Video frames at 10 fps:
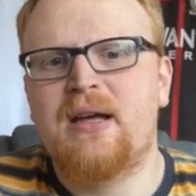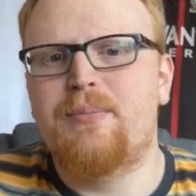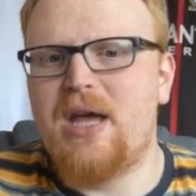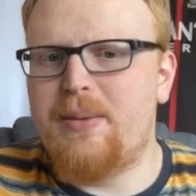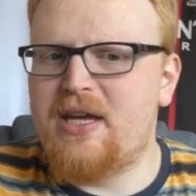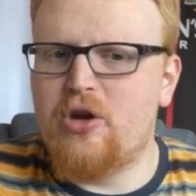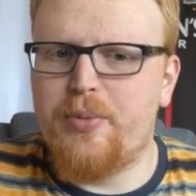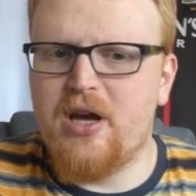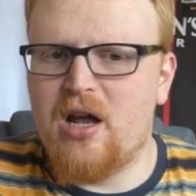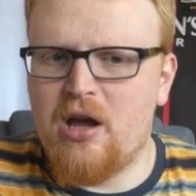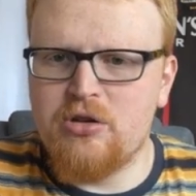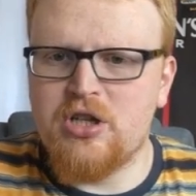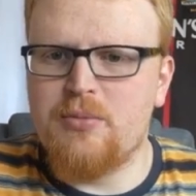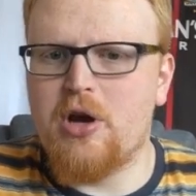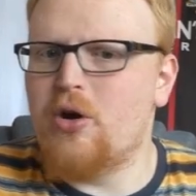Maybe he'll be our
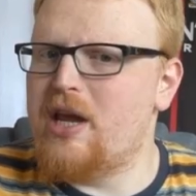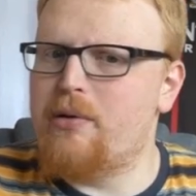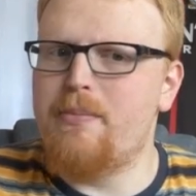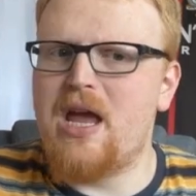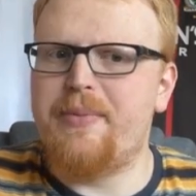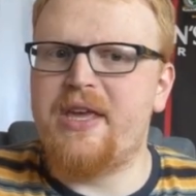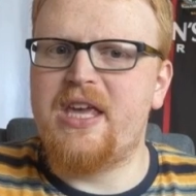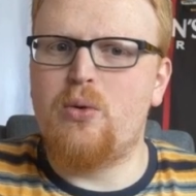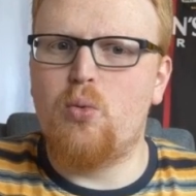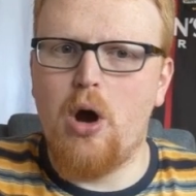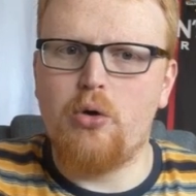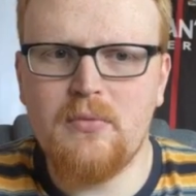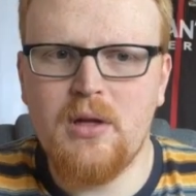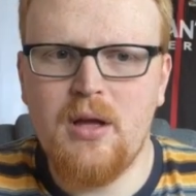long-term goalkeeper, maybe he won't.